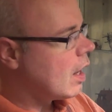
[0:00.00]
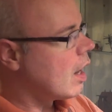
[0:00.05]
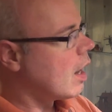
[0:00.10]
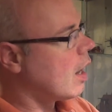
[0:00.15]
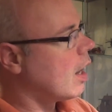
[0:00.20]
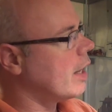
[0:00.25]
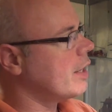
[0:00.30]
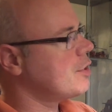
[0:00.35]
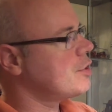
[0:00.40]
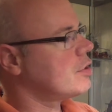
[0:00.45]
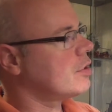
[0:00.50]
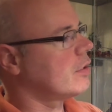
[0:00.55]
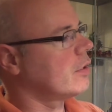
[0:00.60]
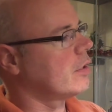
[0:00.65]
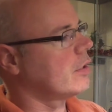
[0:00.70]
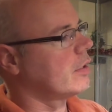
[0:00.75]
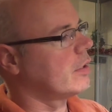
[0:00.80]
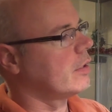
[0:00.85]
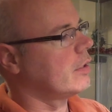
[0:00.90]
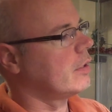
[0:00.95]
I
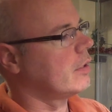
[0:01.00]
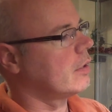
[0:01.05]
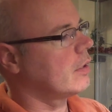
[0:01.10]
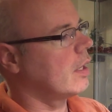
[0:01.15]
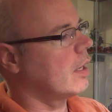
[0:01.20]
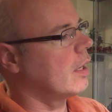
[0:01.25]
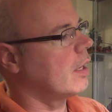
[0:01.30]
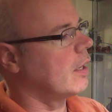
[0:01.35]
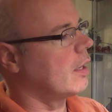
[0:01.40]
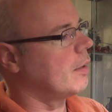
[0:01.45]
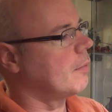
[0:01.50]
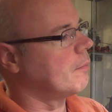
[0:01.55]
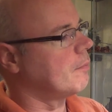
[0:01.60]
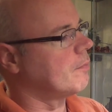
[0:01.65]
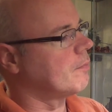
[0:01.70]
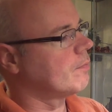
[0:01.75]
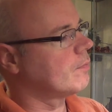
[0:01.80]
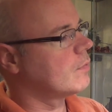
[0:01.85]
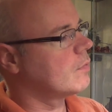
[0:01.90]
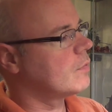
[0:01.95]
should
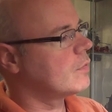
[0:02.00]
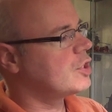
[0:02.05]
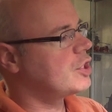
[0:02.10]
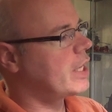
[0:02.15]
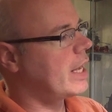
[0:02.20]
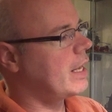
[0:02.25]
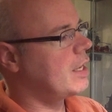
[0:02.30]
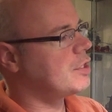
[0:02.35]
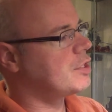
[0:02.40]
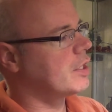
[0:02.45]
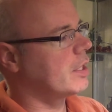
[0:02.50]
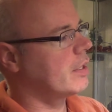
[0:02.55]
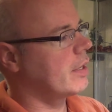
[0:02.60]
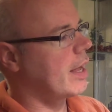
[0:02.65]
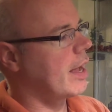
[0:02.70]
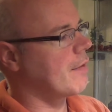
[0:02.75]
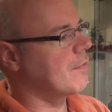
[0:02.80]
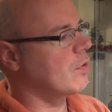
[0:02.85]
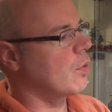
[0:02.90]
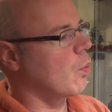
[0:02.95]
change it
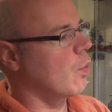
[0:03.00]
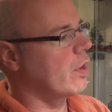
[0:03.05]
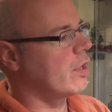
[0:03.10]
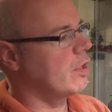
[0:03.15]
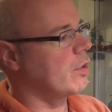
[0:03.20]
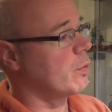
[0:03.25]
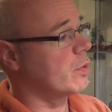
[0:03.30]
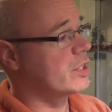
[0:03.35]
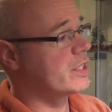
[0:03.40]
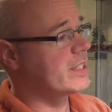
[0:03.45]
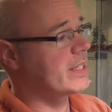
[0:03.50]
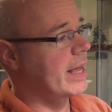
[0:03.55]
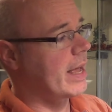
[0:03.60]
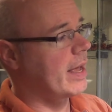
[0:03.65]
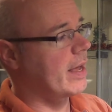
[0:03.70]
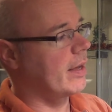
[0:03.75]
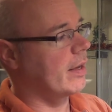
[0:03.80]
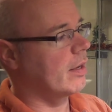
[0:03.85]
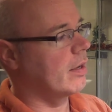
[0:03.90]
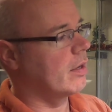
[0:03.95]
after what you were
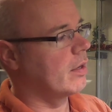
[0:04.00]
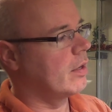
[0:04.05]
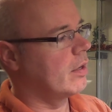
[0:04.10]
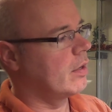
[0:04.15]
saying?